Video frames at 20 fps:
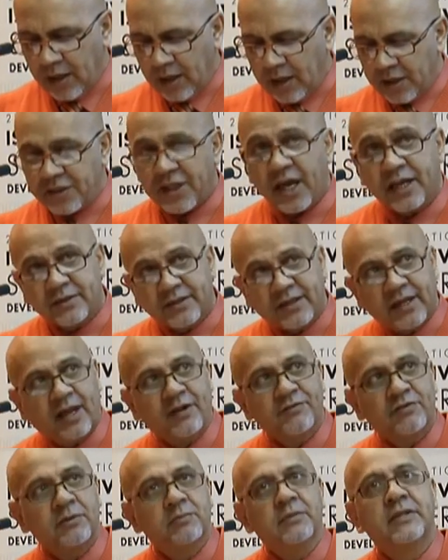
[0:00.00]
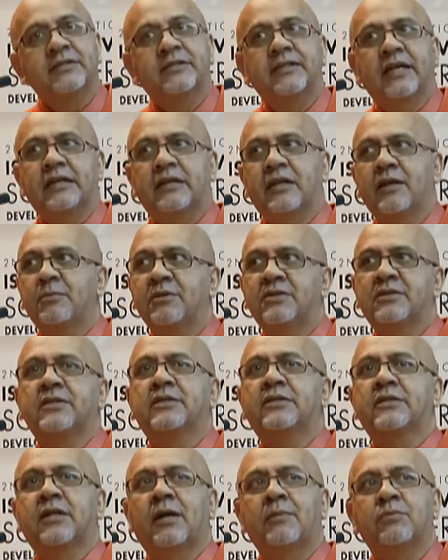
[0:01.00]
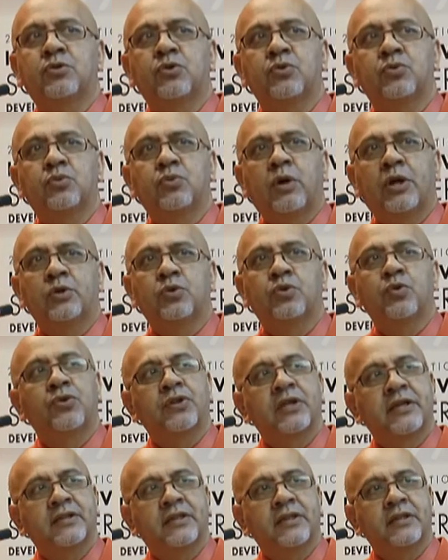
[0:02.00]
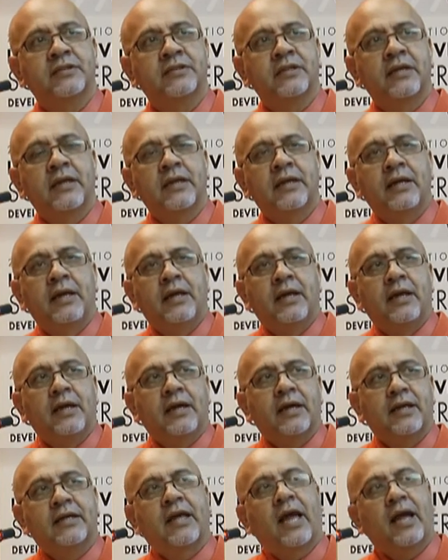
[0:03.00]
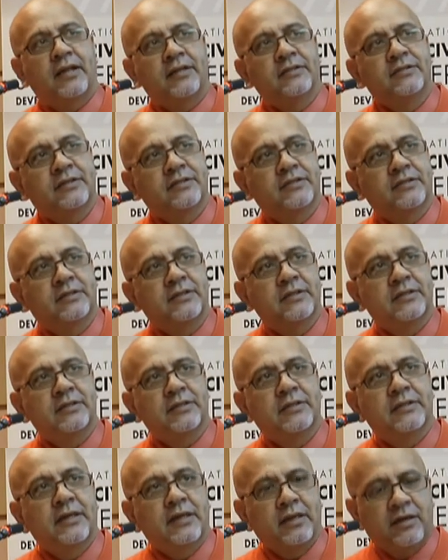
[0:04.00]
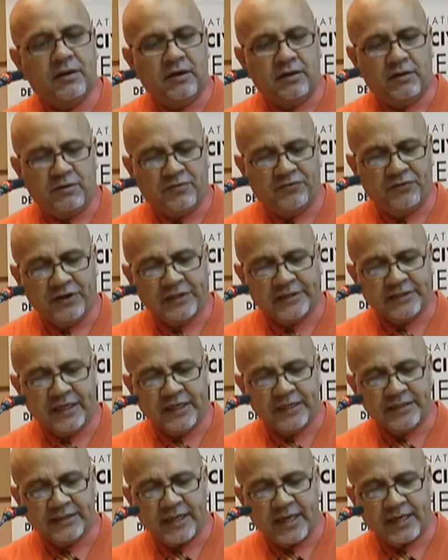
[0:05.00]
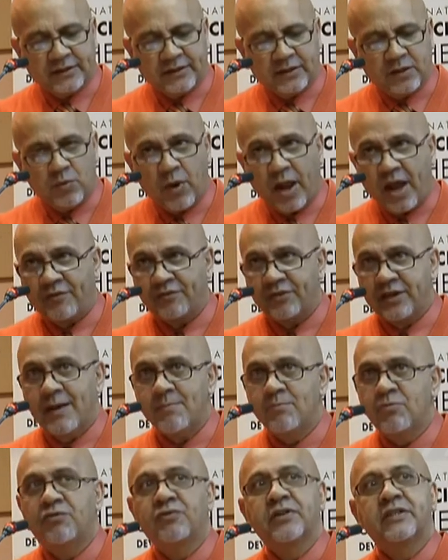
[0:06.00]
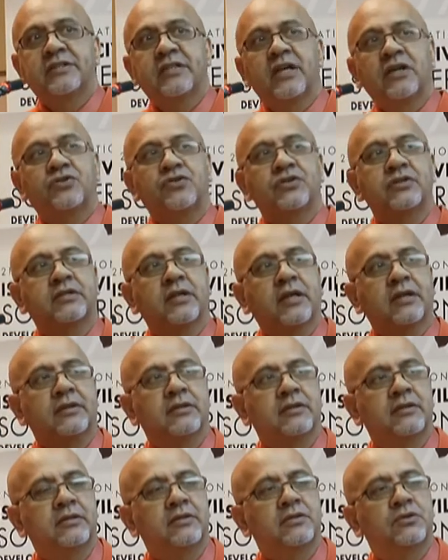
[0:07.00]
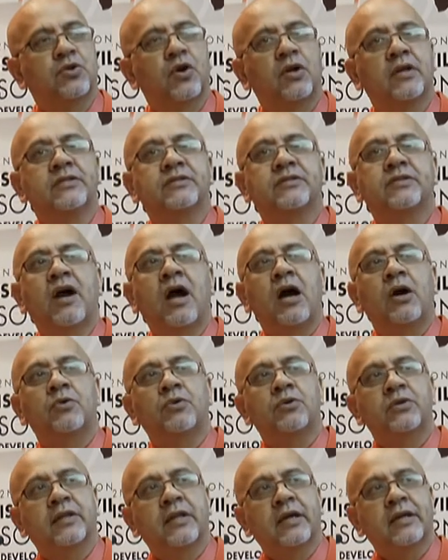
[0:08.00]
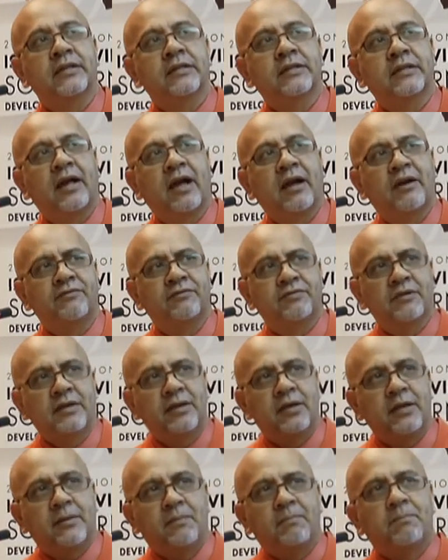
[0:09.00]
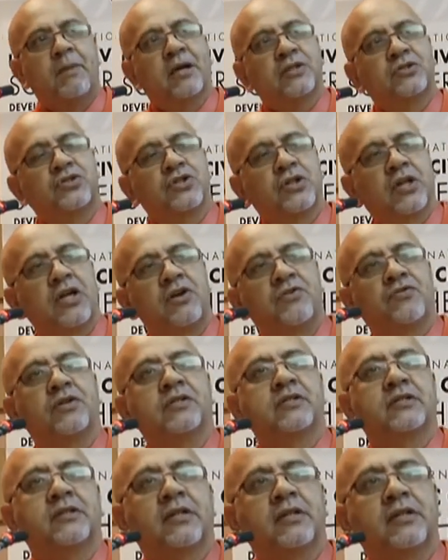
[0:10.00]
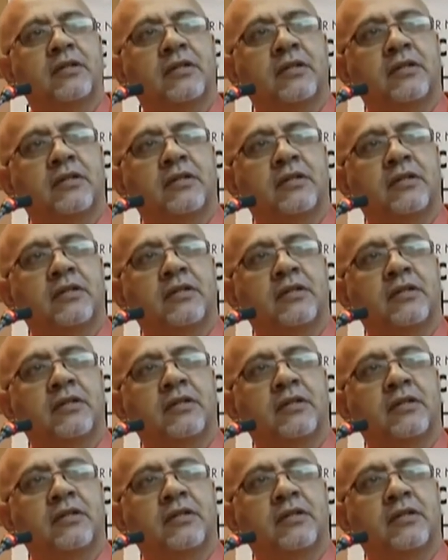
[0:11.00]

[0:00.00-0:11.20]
That having been said, let me just come to 1, 2, or 3 things. Again, just firstly is that we have a number of researchers and scholars around that have much interest in